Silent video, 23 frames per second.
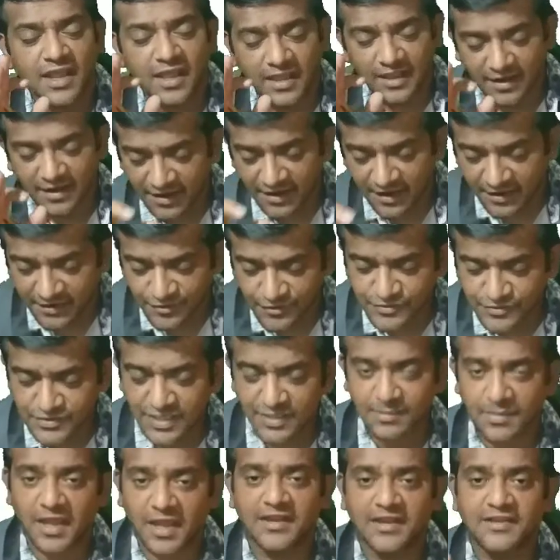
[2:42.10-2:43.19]

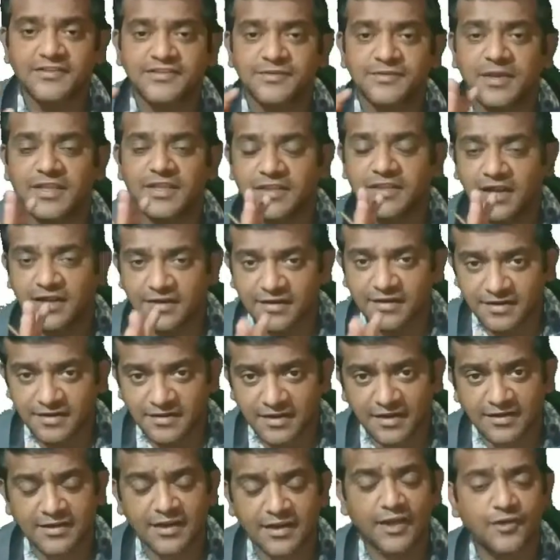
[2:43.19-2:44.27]
Reducing balance method,
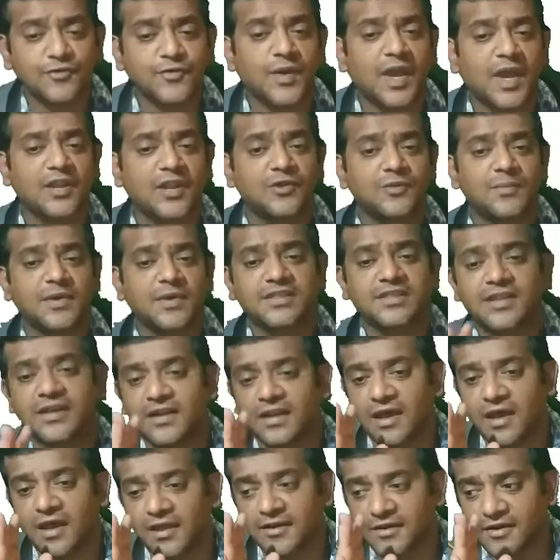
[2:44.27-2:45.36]
written down value method,
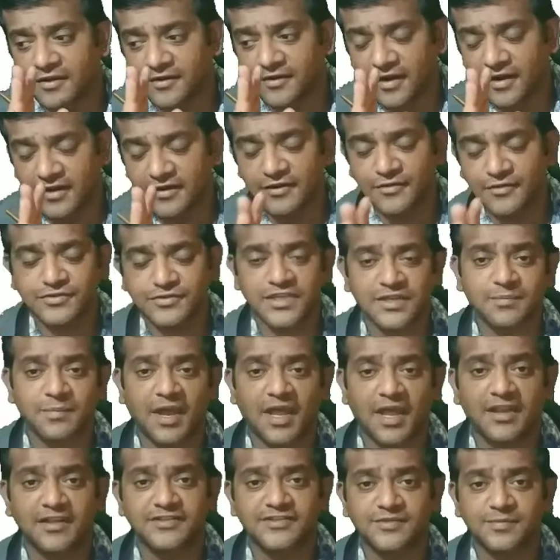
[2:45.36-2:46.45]
or reducing
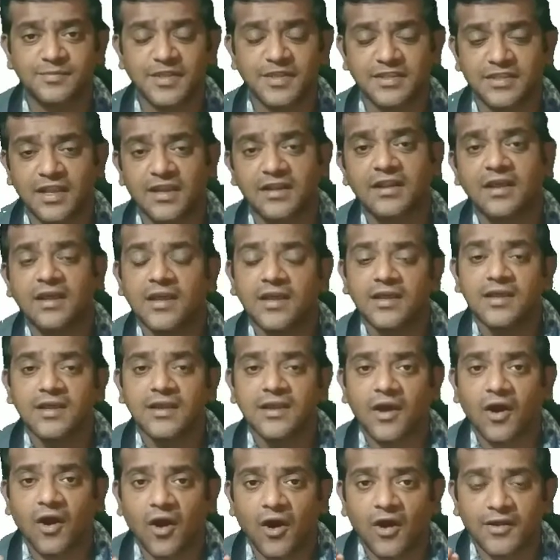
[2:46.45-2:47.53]
balance method,
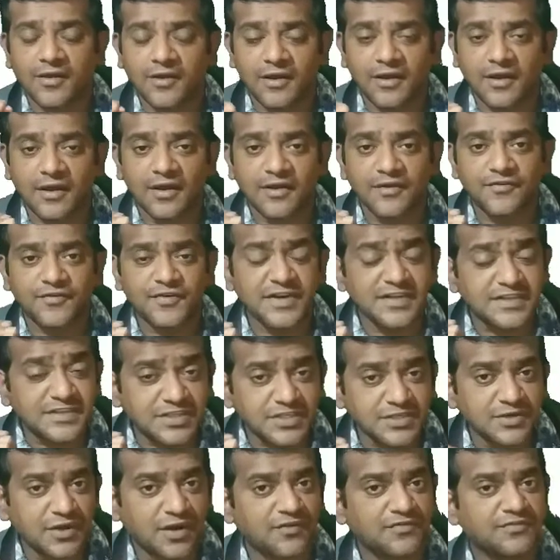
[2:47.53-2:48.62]
or
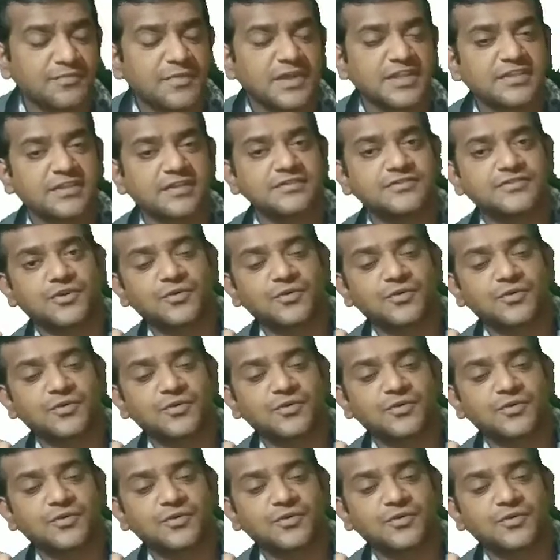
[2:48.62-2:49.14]
written off method.